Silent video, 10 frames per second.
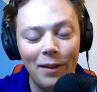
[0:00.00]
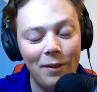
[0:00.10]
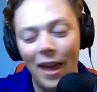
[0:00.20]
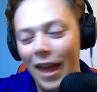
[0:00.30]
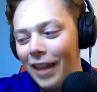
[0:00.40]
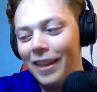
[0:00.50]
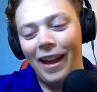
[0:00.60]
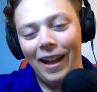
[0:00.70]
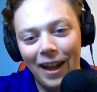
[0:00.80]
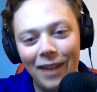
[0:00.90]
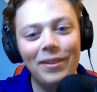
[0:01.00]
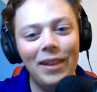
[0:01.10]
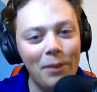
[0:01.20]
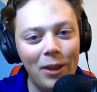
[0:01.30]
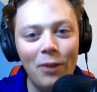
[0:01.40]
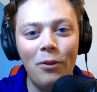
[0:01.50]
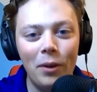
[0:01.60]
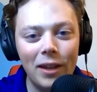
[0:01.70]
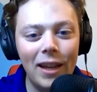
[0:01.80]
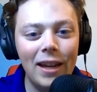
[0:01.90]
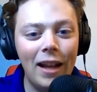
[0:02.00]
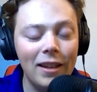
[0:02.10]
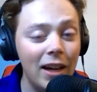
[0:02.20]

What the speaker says: I'm looking forward to getting out there.